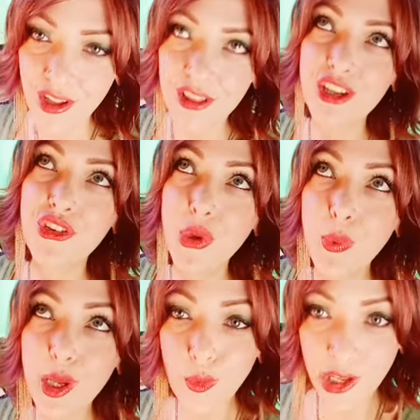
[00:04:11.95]
like
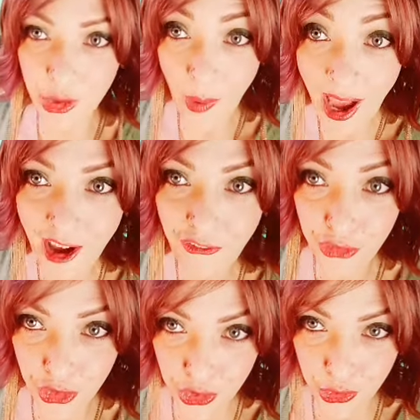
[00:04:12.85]
doing what you have
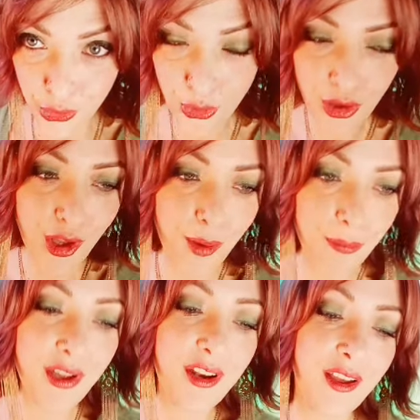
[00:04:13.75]
to do,
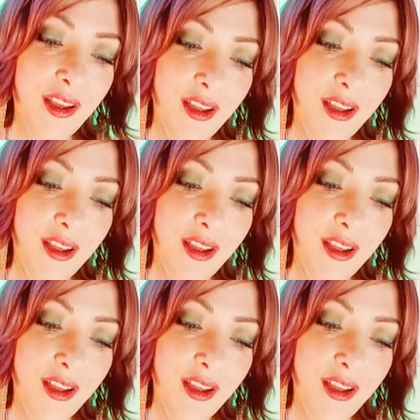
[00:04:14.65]
but